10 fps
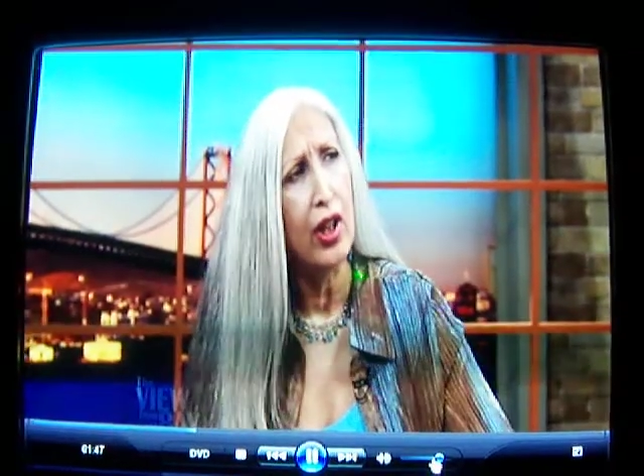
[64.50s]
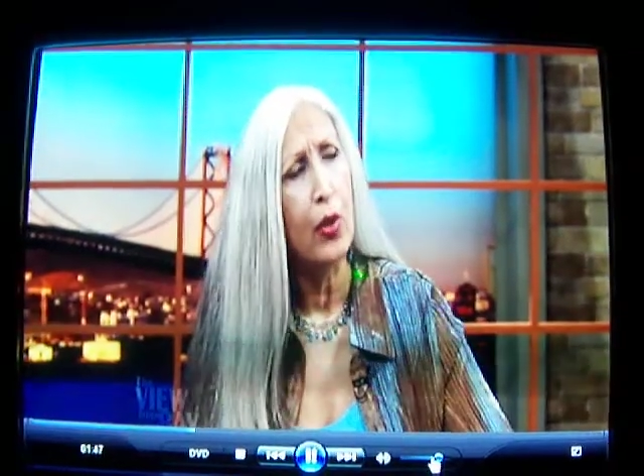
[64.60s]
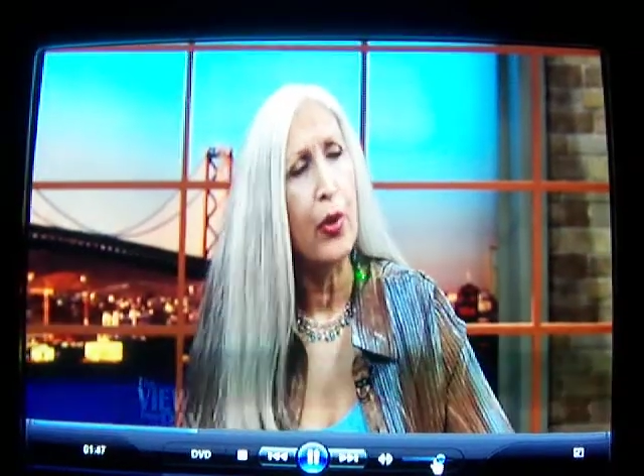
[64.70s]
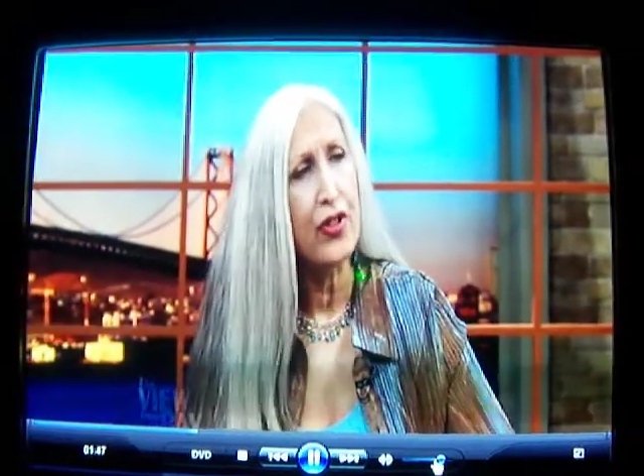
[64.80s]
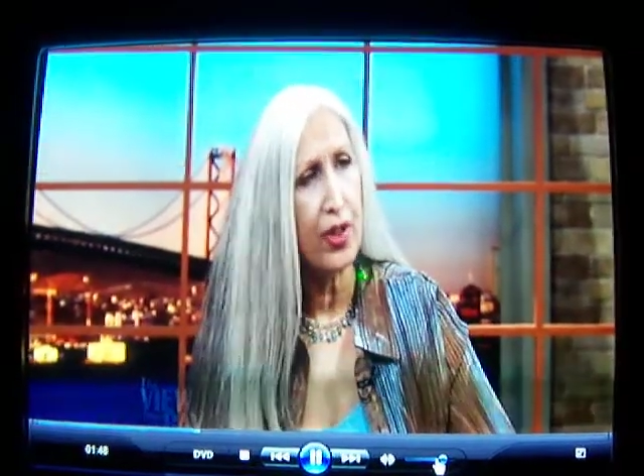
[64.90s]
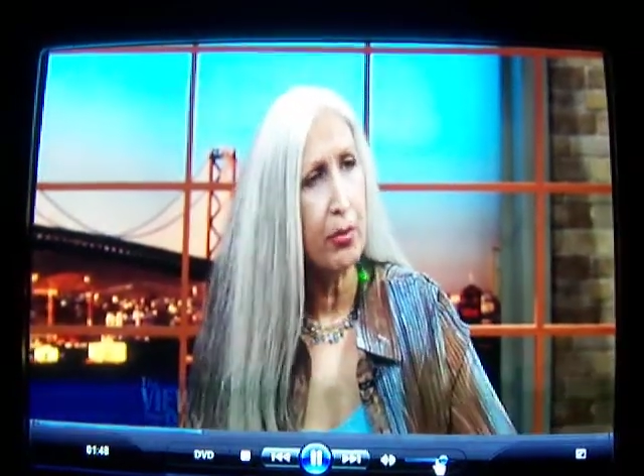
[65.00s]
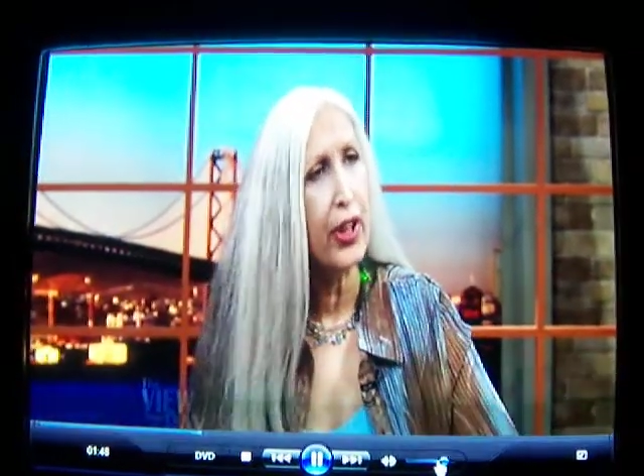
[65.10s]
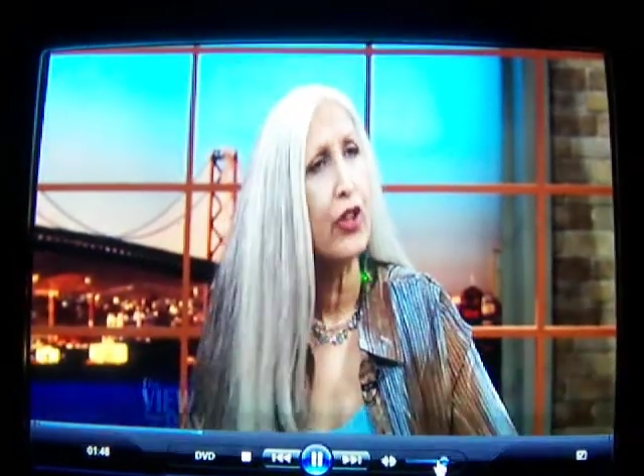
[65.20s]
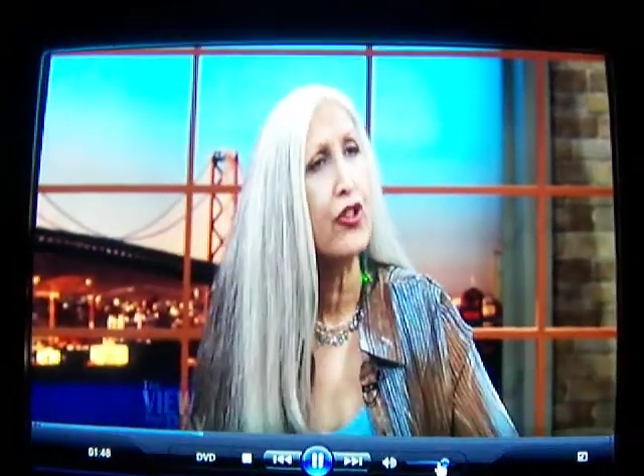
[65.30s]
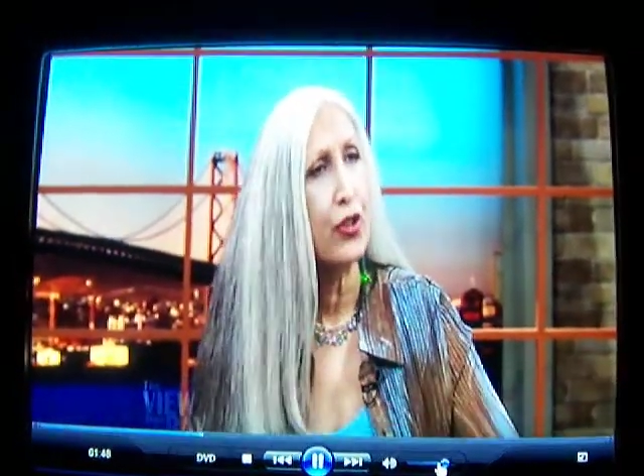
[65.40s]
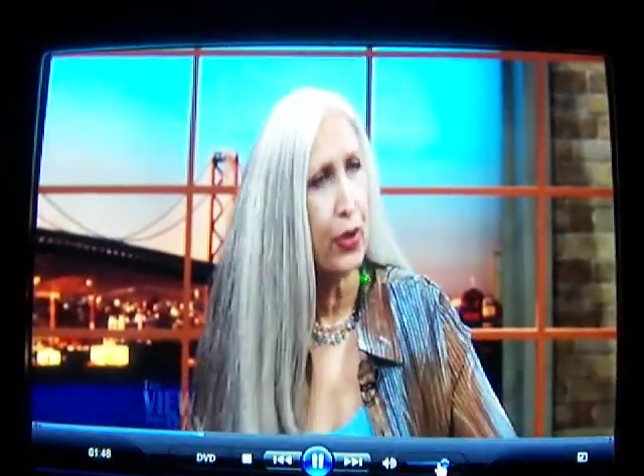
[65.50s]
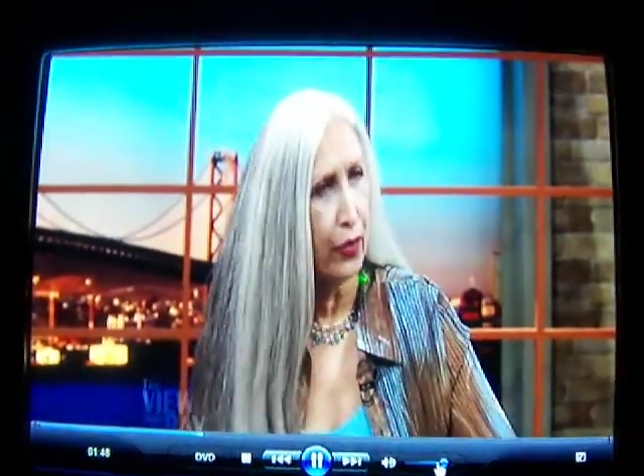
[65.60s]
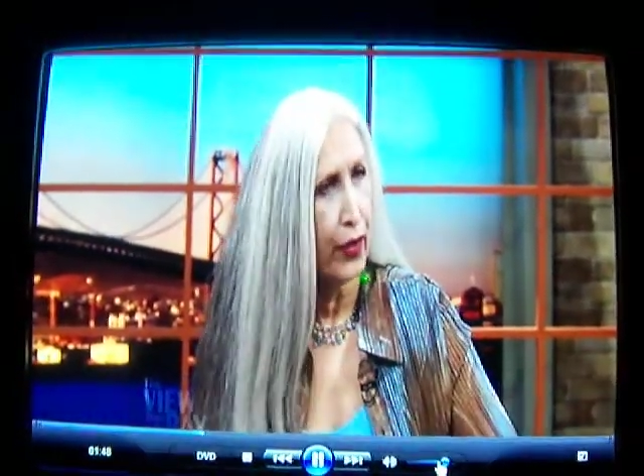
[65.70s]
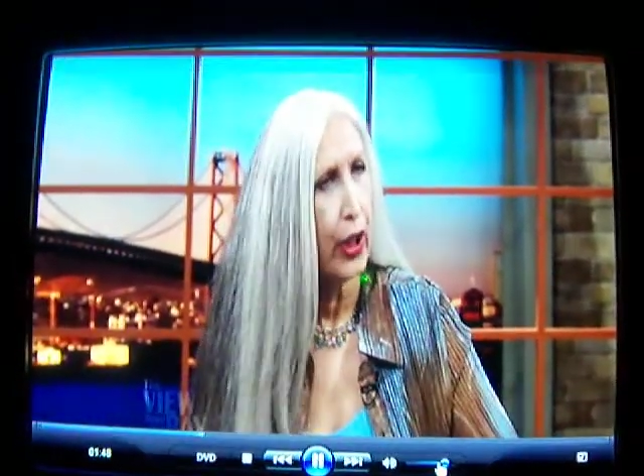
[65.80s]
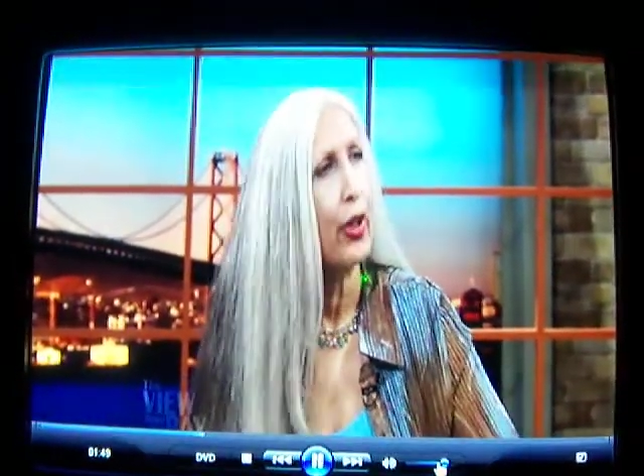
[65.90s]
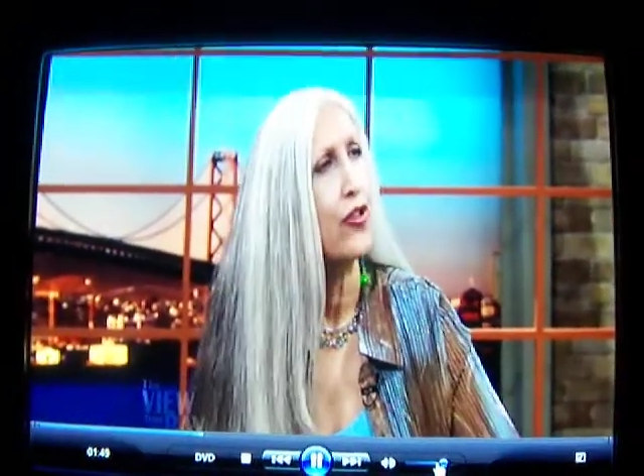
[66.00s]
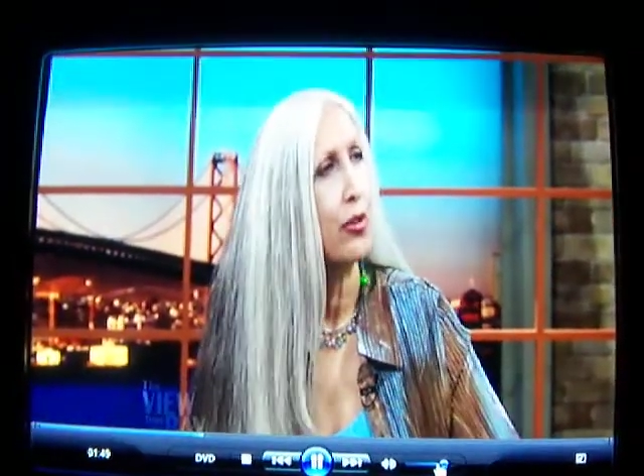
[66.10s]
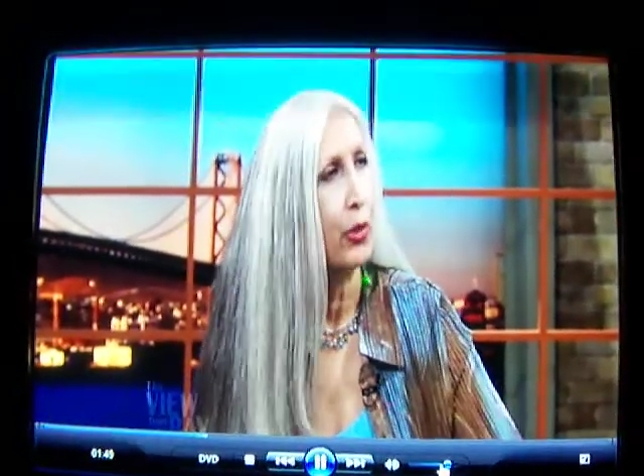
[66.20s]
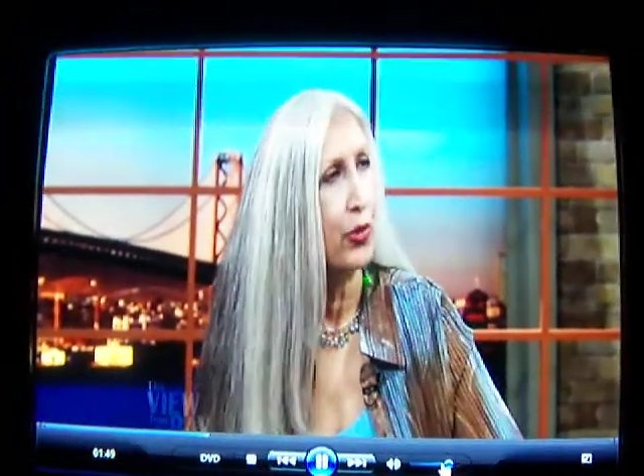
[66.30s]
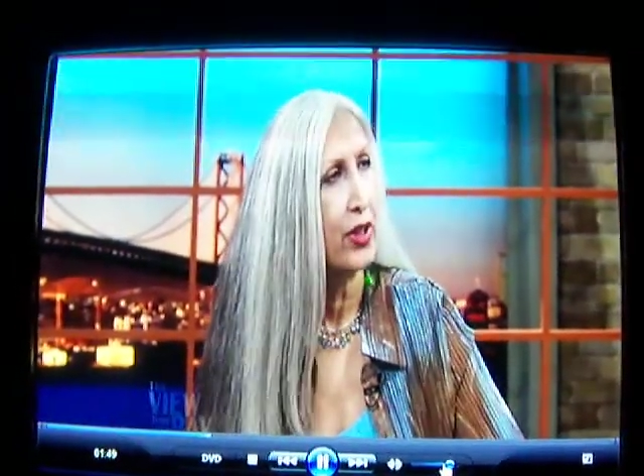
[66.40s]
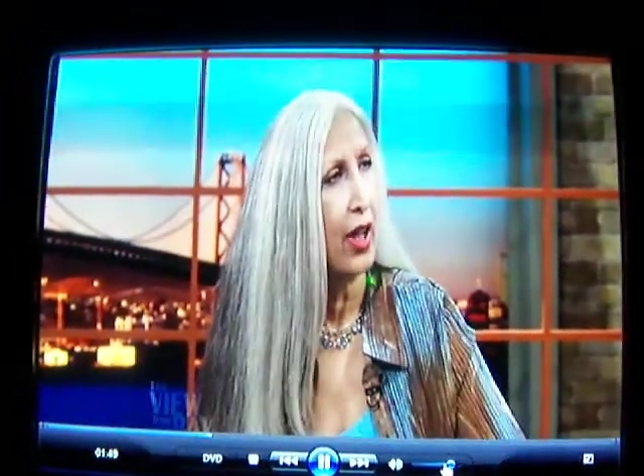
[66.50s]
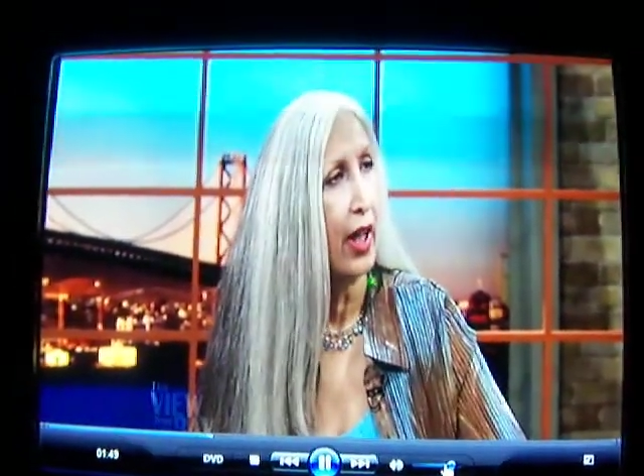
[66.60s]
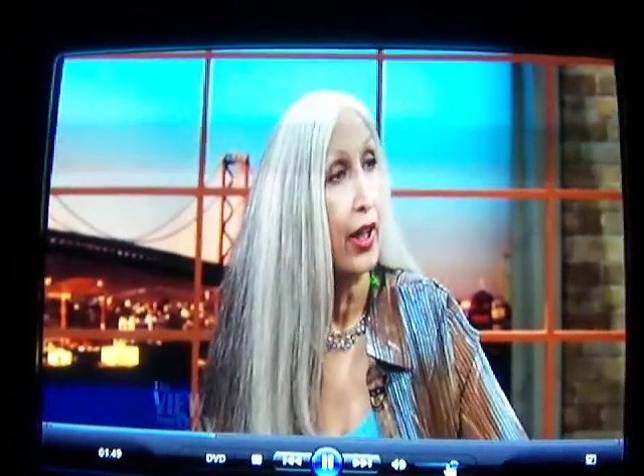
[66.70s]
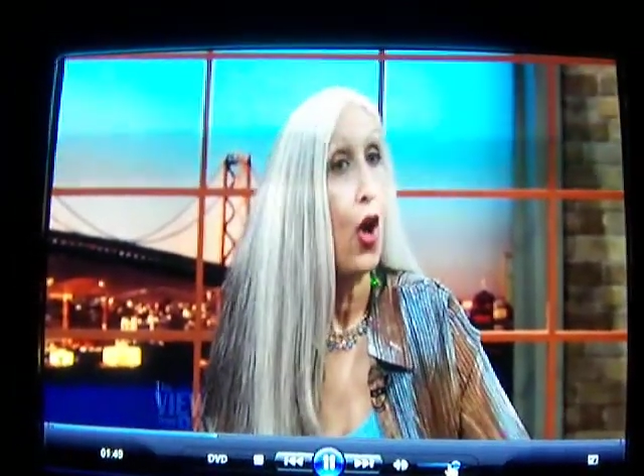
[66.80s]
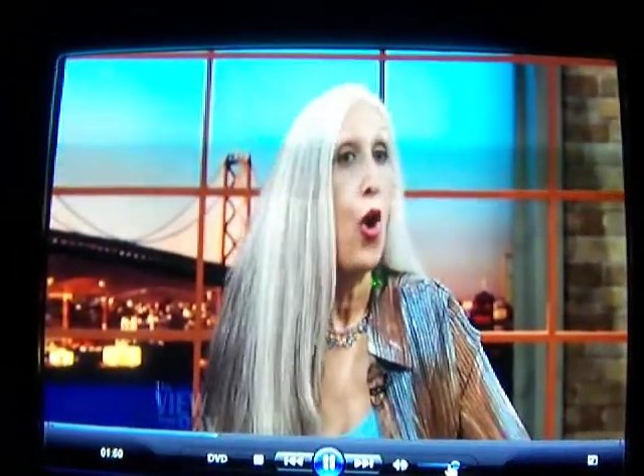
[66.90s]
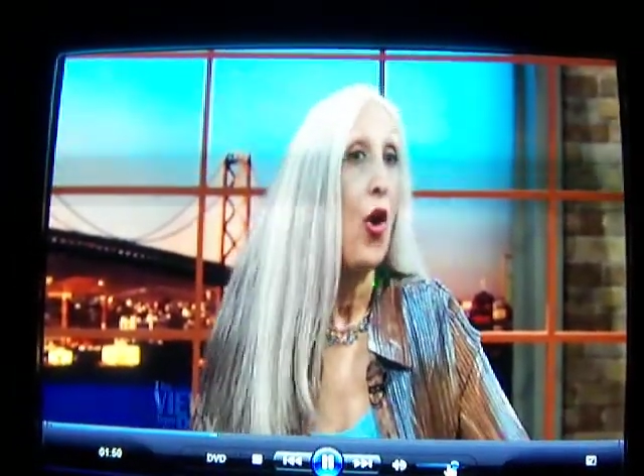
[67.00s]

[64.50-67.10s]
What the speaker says: with some literature, you can figure out your moon sign.